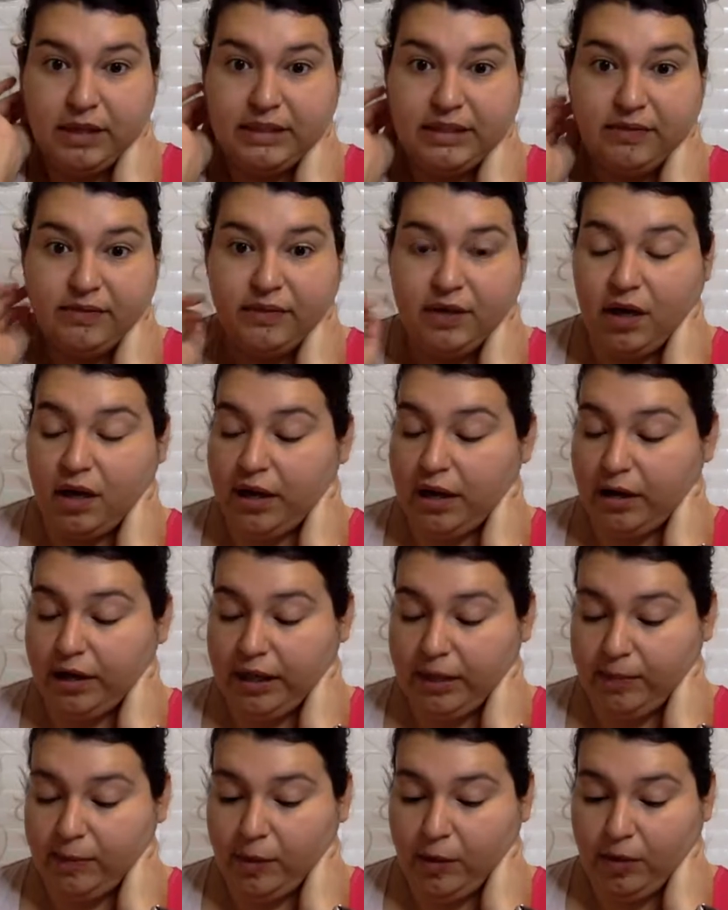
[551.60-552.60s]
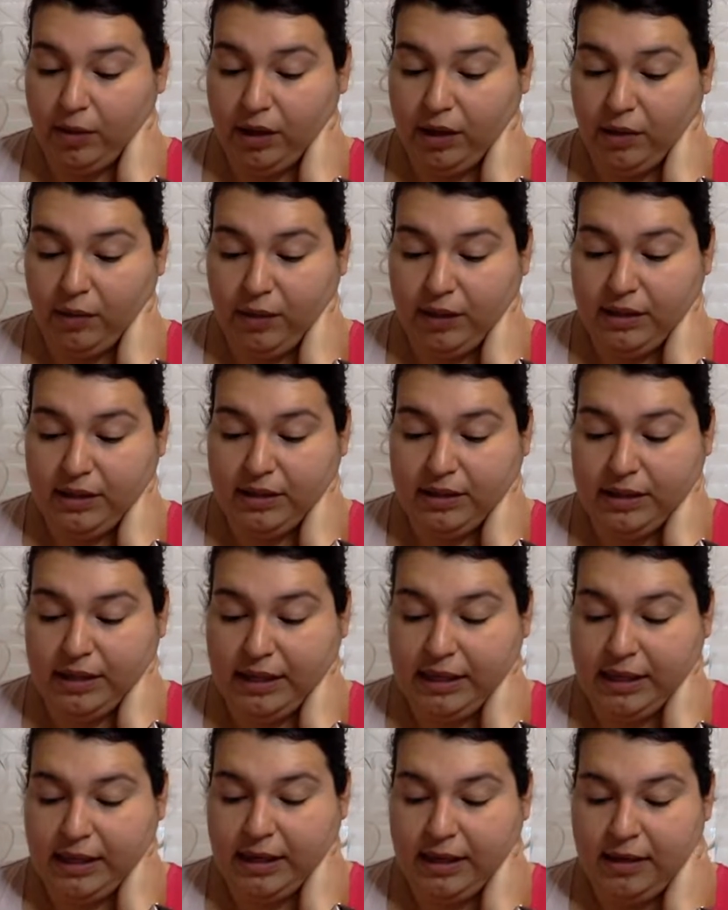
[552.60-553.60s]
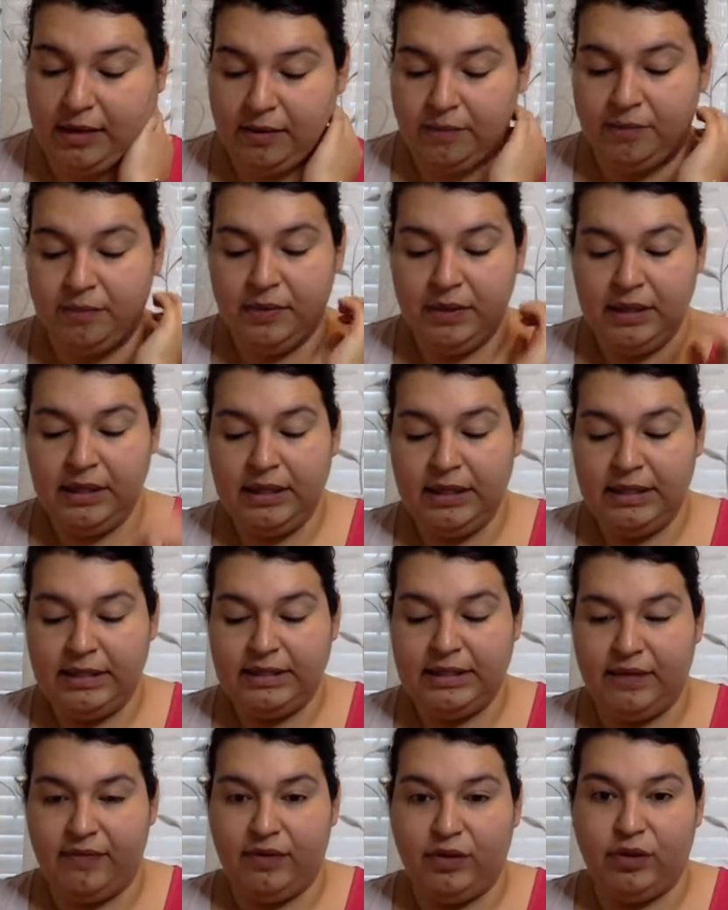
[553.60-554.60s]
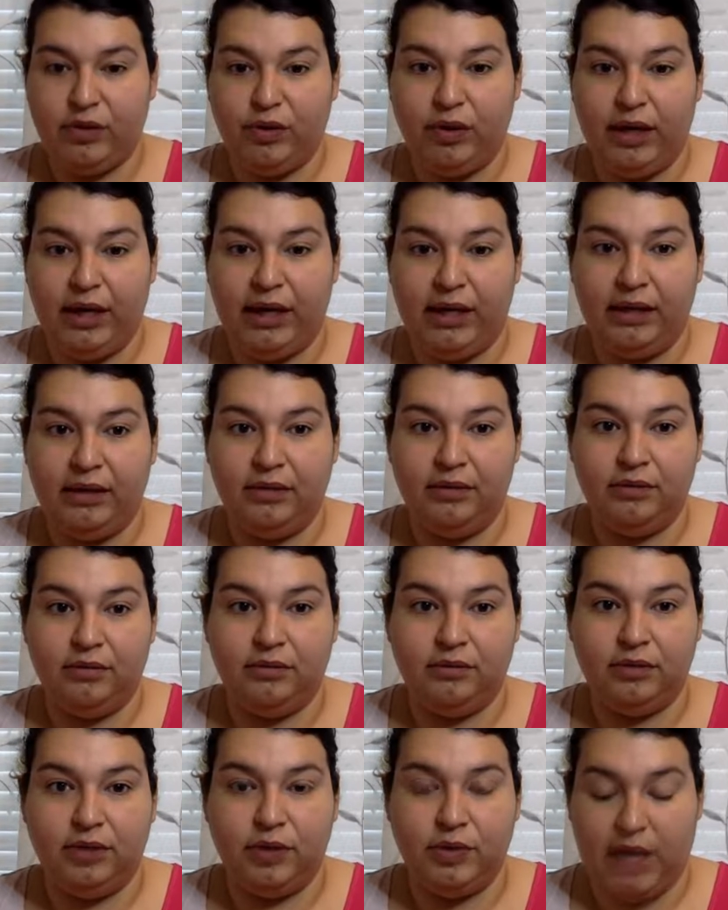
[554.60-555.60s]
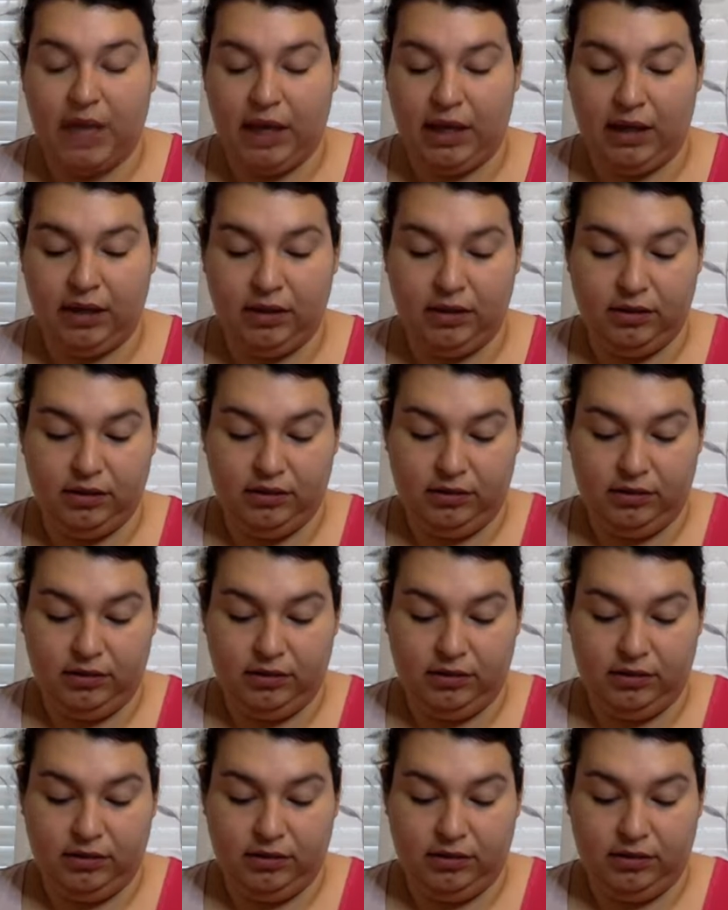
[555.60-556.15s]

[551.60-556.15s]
Because if not, I'll keep going with the 7th grade tech.